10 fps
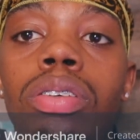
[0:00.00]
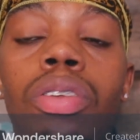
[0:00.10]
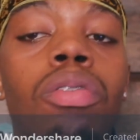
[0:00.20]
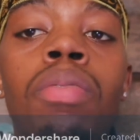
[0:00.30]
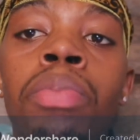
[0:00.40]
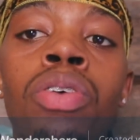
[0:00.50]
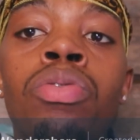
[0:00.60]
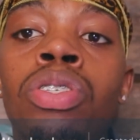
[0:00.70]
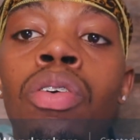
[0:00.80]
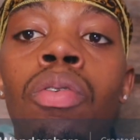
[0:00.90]
Don't
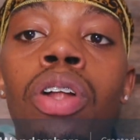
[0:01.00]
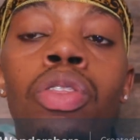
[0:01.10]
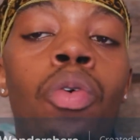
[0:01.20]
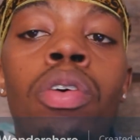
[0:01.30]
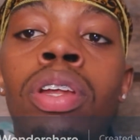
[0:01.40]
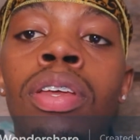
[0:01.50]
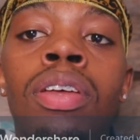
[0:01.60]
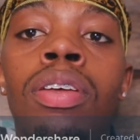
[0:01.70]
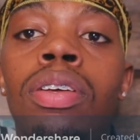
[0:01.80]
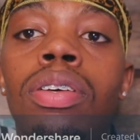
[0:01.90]
abuse your authority.
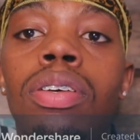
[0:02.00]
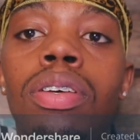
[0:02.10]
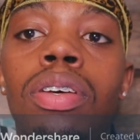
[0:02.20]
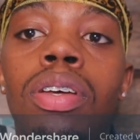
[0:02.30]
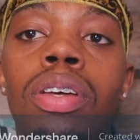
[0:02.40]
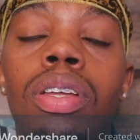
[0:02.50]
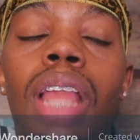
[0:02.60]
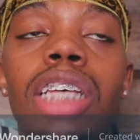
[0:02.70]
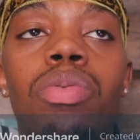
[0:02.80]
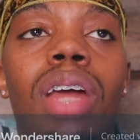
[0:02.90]

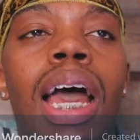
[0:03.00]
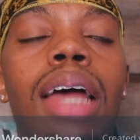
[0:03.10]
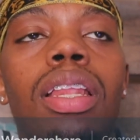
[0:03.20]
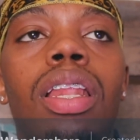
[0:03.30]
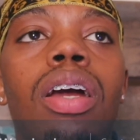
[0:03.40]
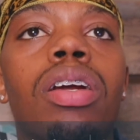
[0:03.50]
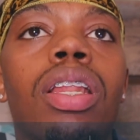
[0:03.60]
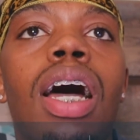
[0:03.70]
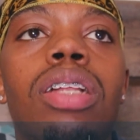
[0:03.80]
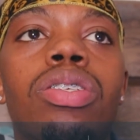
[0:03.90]
That's what I had to learn
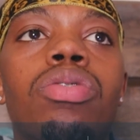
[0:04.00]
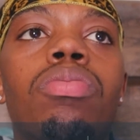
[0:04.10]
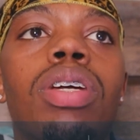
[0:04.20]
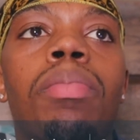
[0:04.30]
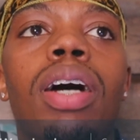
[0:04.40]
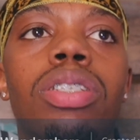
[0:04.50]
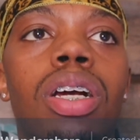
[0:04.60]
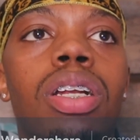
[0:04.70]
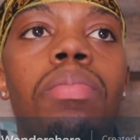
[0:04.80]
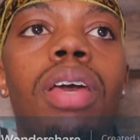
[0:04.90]
a lot too in my
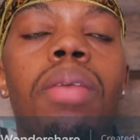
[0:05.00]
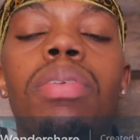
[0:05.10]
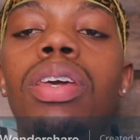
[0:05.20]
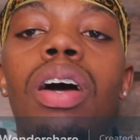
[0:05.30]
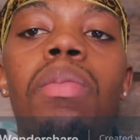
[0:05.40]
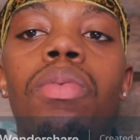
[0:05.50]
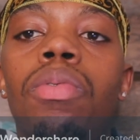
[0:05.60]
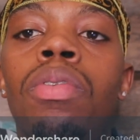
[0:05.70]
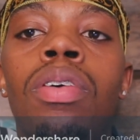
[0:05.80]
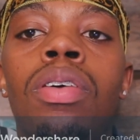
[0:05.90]
journey, man. Be
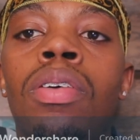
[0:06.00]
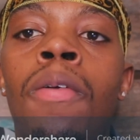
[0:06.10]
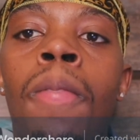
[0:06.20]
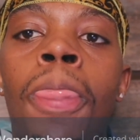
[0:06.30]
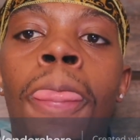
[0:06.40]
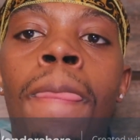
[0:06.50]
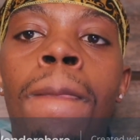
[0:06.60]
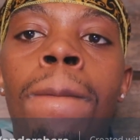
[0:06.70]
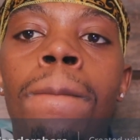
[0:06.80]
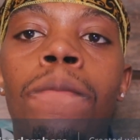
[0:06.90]
humble.
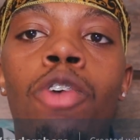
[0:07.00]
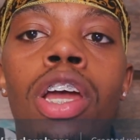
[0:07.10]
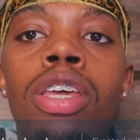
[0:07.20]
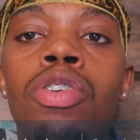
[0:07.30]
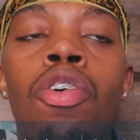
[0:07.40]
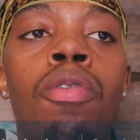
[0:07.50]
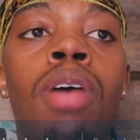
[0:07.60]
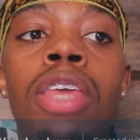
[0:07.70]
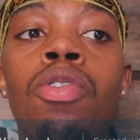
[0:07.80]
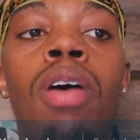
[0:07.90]
Right? You
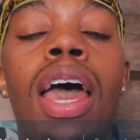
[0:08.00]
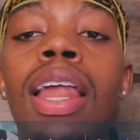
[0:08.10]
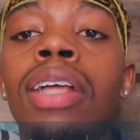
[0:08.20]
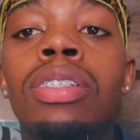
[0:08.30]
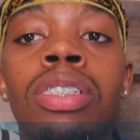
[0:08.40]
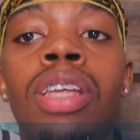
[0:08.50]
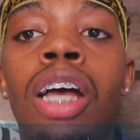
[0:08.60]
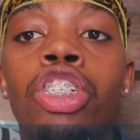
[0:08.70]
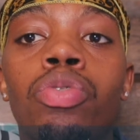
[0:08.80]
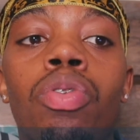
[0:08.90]
going you going to have that
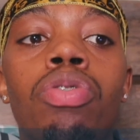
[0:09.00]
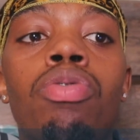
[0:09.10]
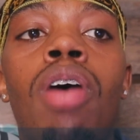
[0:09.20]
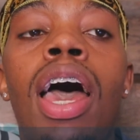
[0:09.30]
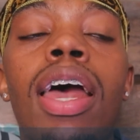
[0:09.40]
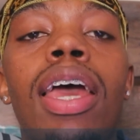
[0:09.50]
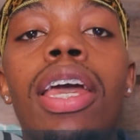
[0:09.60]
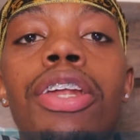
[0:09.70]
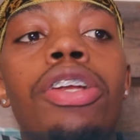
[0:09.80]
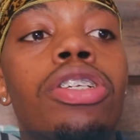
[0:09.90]
testosterone. You going to have
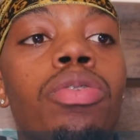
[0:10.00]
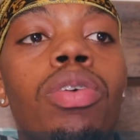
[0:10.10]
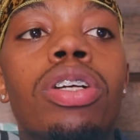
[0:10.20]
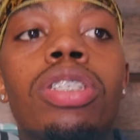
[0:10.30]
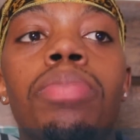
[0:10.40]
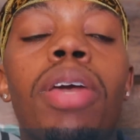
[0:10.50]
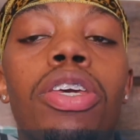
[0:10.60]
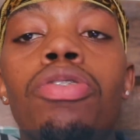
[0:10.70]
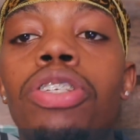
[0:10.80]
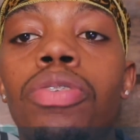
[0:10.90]
that energy where it just
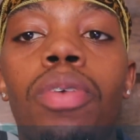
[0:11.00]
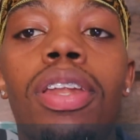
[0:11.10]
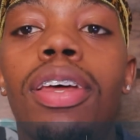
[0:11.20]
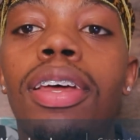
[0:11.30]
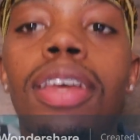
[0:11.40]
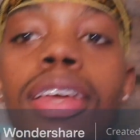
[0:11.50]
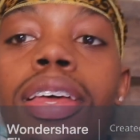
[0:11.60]
make you just want to